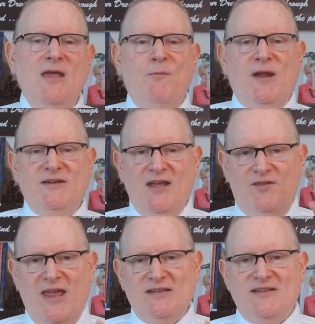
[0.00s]
But until
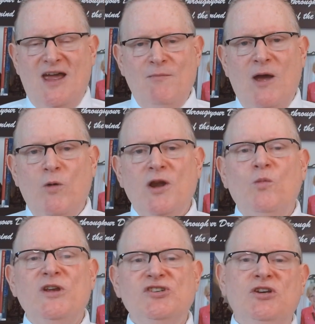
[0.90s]
next time, I want to
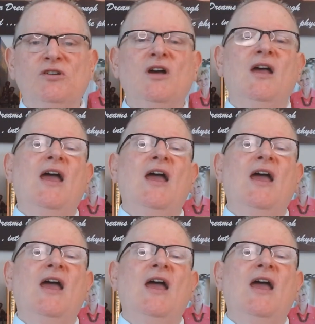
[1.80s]
wish you